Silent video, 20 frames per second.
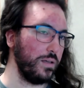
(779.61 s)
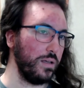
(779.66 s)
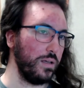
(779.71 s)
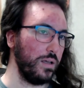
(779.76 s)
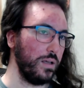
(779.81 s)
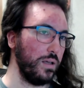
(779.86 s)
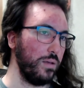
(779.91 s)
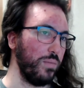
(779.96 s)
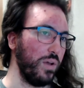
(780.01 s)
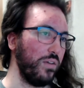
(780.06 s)

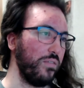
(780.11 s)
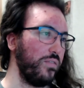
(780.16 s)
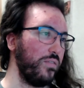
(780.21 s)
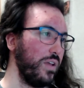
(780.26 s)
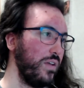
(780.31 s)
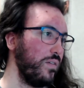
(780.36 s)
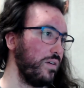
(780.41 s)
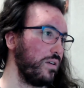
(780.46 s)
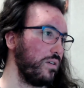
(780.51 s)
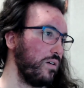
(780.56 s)
My
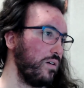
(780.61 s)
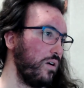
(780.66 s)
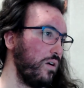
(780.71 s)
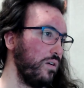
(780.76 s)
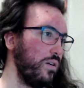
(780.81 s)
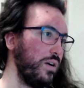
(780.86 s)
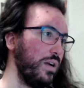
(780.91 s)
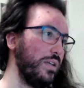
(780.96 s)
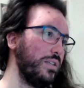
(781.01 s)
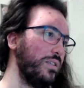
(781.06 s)
favorite color
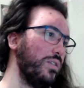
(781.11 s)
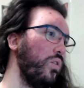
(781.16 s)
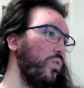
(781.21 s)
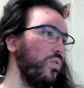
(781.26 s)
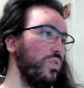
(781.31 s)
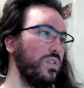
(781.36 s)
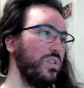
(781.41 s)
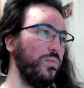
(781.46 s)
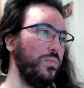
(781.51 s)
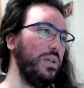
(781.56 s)
has
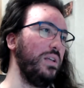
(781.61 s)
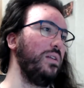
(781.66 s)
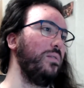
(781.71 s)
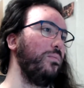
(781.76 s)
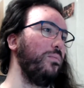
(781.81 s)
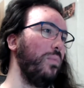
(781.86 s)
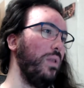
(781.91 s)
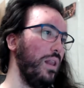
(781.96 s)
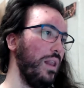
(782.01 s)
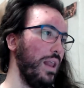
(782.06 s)
always been
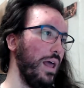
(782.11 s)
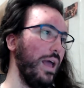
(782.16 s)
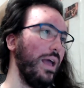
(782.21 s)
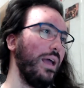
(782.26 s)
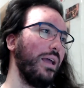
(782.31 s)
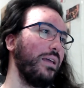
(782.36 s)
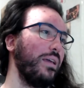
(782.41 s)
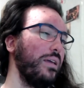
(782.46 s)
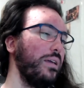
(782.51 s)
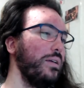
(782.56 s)

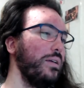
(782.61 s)
black.